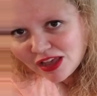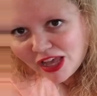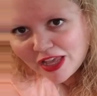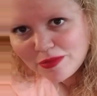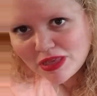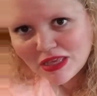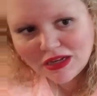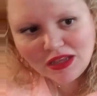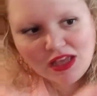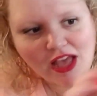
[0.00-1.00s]
I
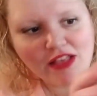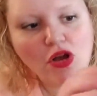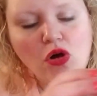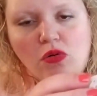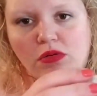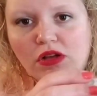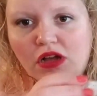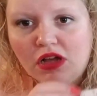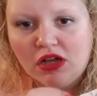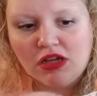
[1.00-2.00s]
mean, and oh,
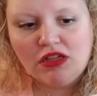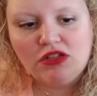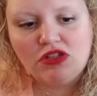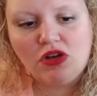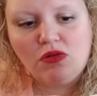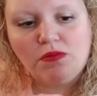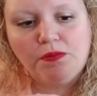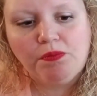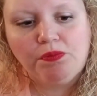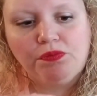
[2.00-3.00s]
so,
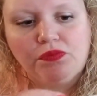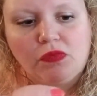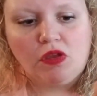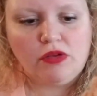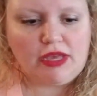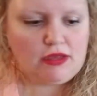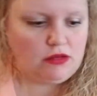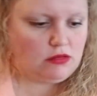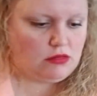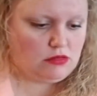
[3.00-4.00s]
okay.
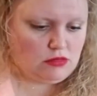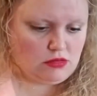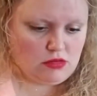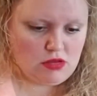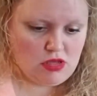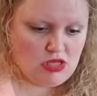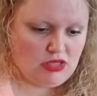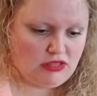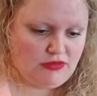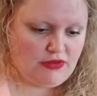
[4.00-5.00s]

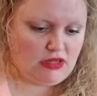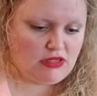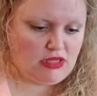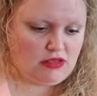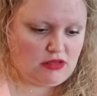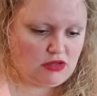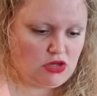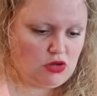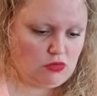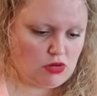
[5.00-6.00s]
Let's see if I can take the
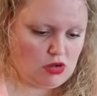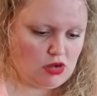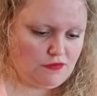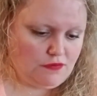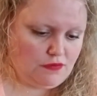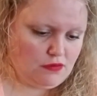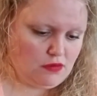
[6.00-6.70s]
coat off.